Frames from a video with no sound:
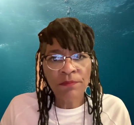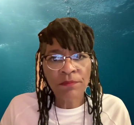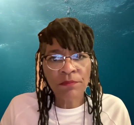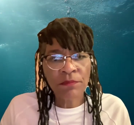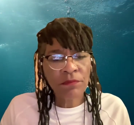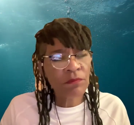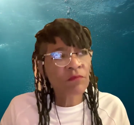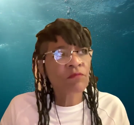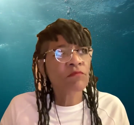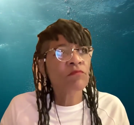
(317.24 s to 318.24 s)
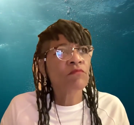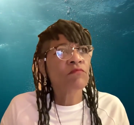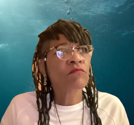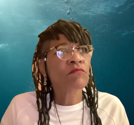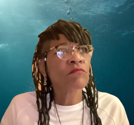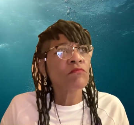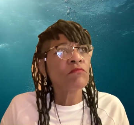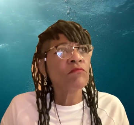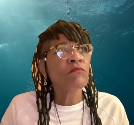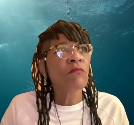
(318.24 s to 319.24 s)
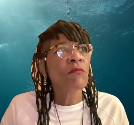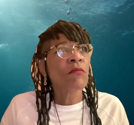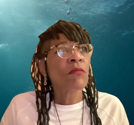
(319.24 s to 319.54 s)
Nothing is said.